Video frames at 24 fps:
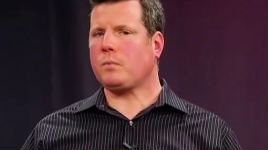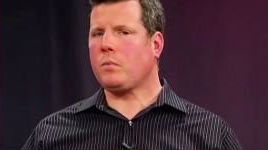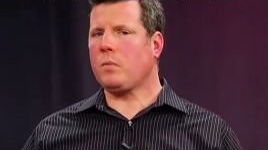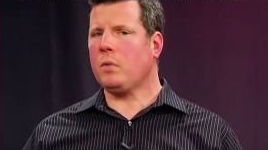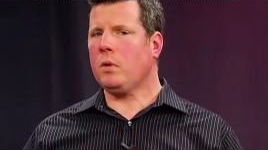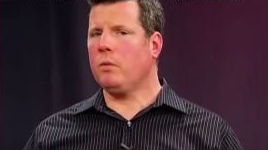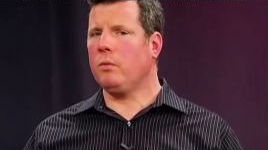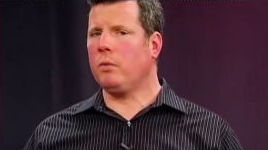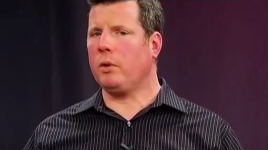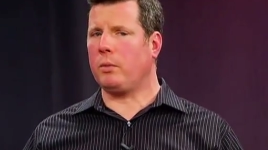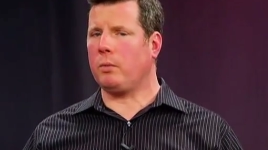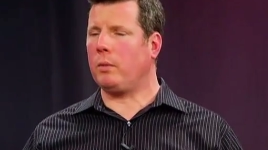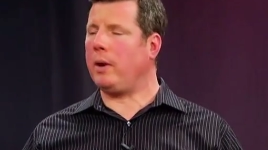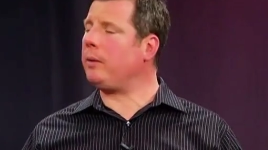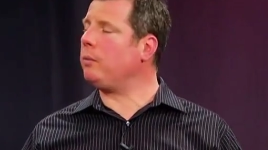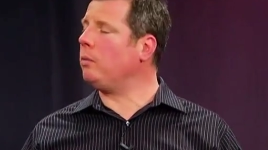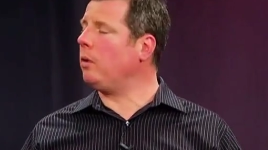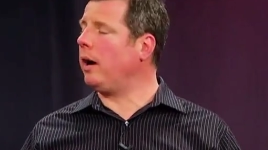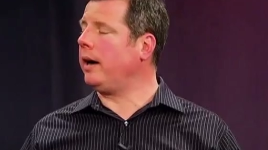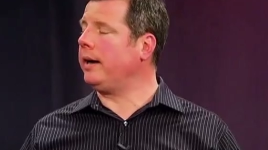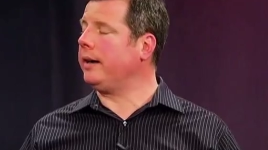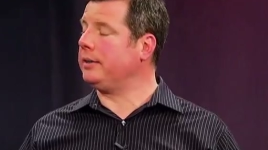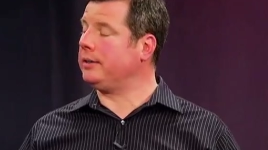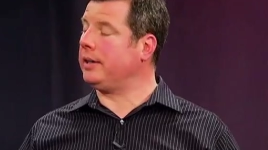With red
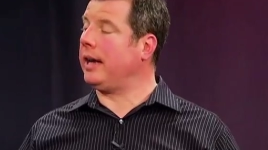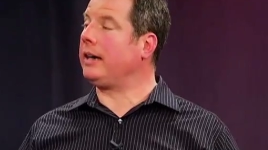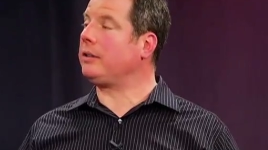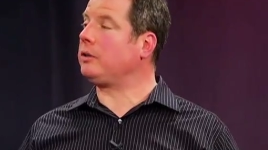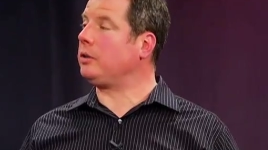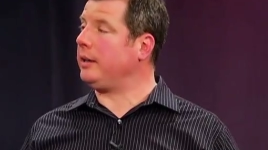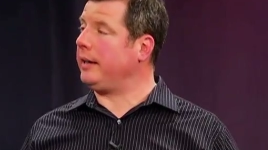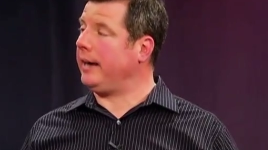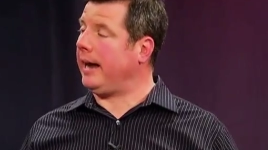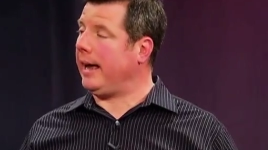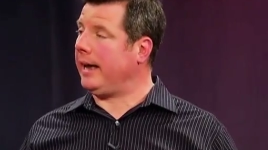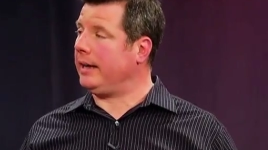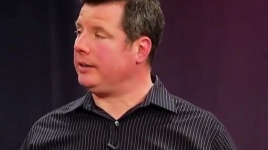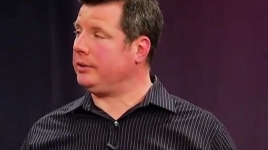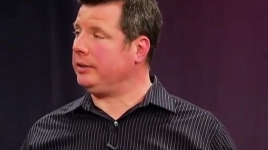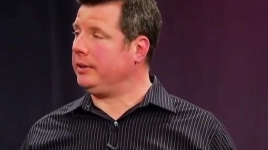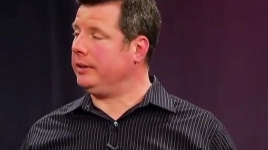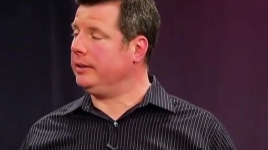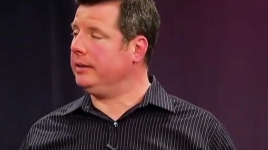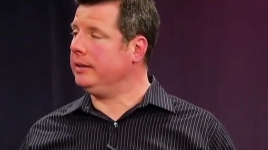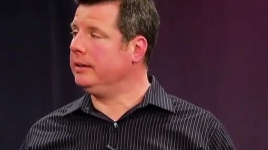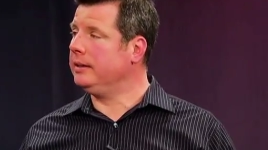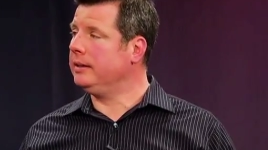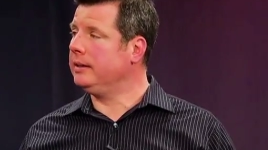wine is actually an acid,
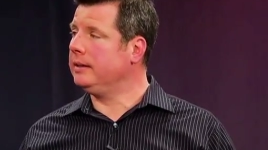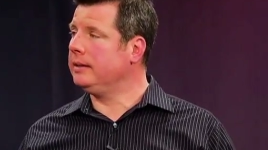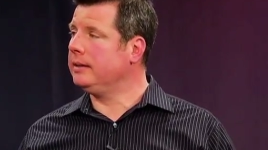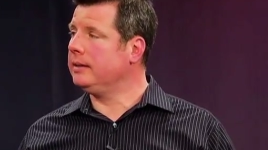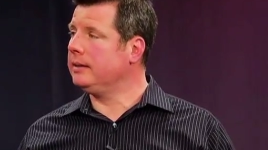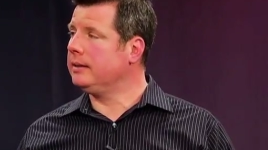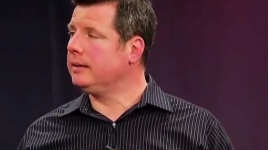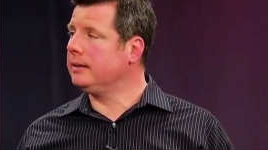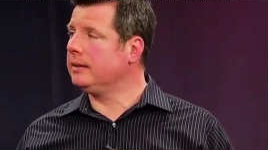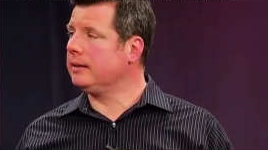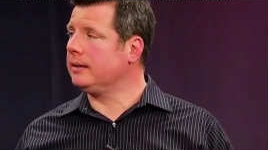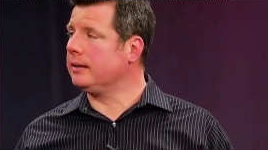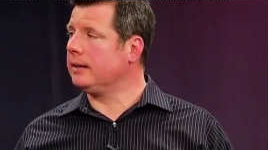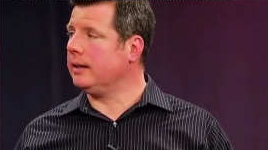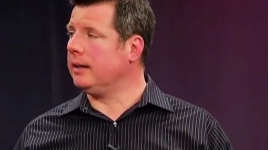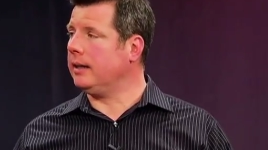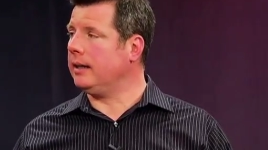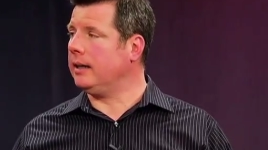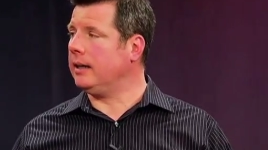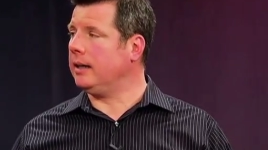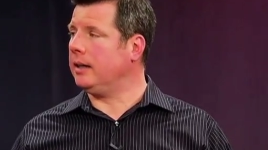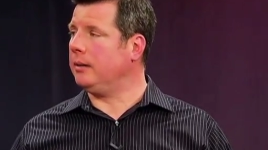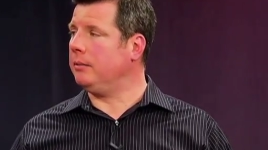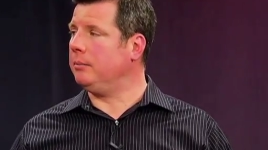
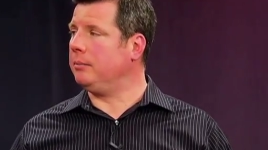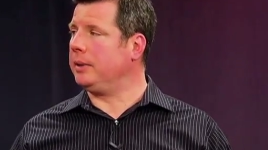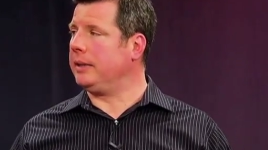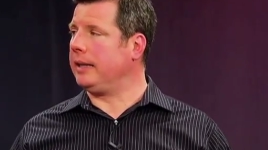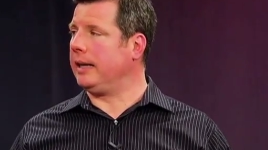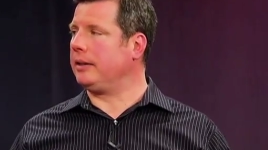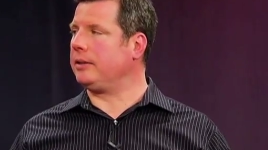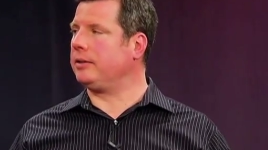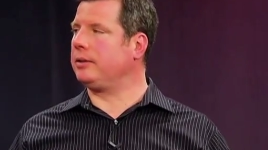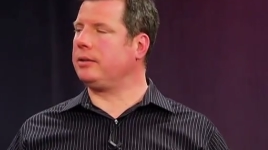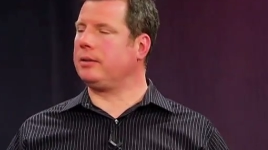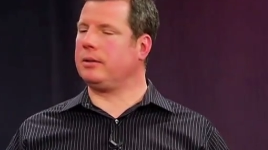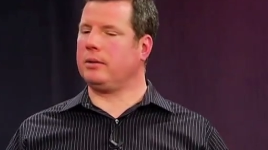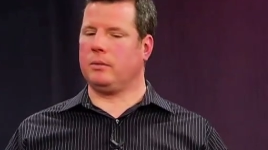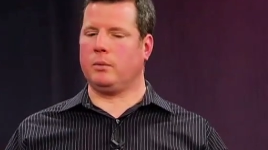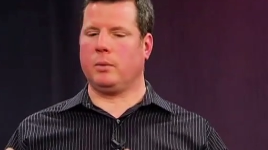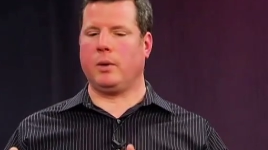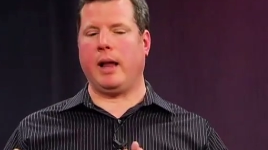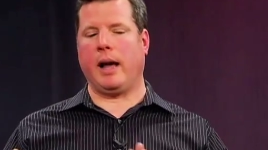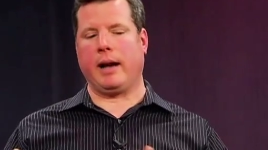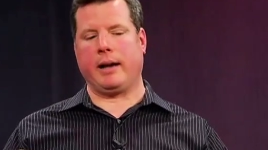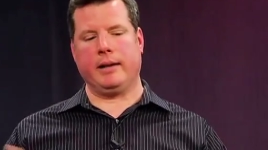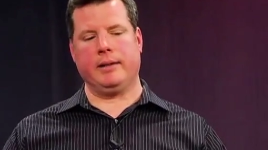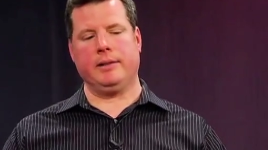um, but that's we're
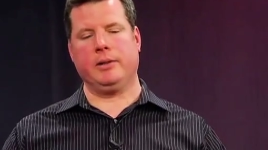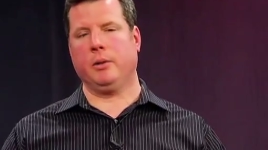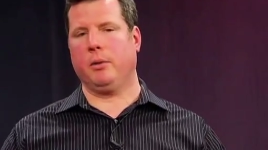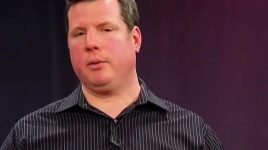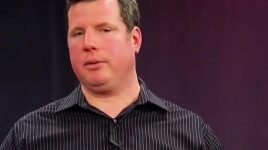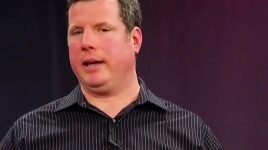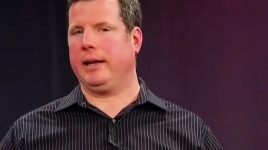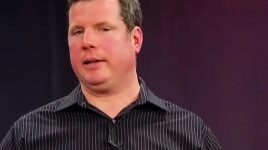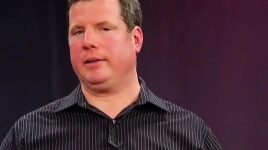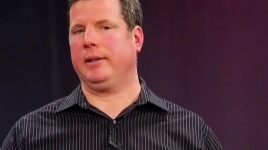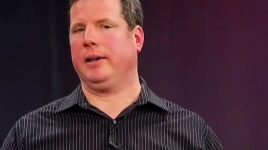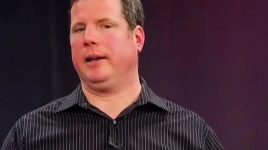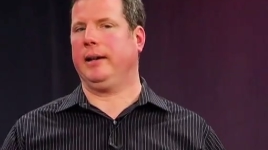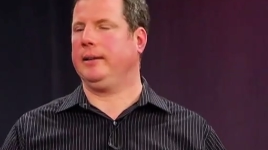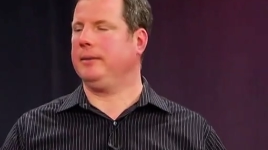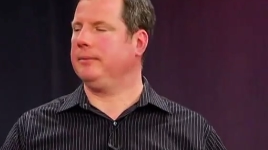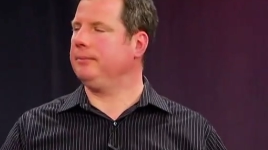not going to deal with that tonight.